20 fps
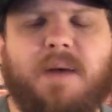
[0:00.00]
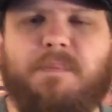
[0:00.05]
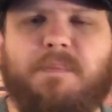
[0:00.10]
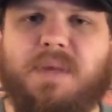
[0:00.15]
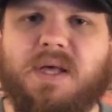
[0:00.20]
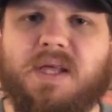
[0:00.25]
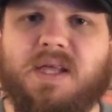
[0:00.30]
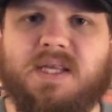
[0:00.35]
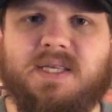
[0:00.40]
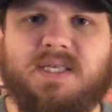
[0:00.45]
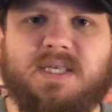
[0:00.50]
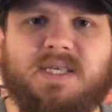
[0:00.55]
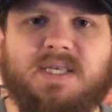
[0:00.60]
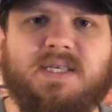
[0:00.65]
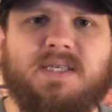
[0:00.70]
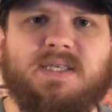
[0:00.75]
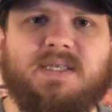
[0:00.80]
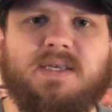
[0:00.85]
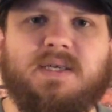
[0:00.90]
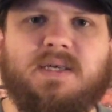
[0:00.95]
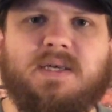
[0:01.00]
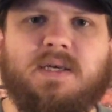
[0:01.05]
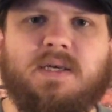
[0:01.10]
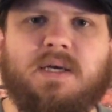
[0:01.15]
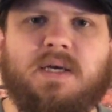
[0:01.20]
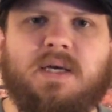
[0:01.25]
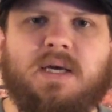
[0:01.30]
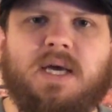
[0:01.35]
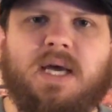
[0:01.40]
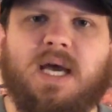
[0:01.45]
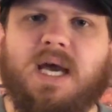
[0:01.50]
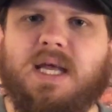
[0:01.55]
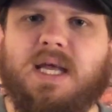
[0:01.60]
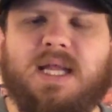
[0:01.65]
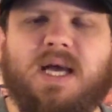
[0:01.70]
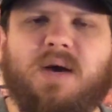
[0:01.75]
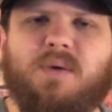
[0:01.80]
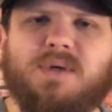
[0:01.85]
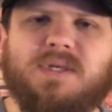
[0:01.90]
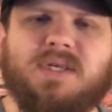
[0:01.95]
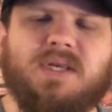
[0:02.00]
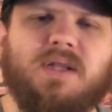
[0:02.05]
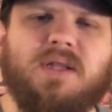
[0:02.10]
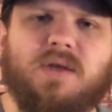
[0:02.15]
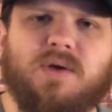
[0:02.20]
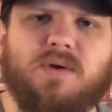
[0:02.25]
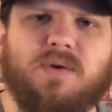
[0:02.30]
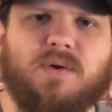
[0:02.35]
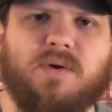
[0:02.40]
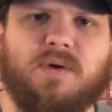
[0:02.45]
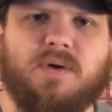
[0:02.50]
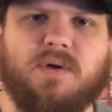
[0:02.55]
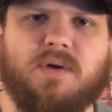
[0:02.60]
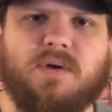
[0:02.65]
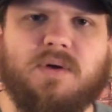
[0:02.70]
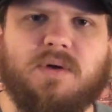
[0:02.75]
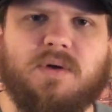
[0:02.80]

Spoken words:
abilities. And that wasn't Luke.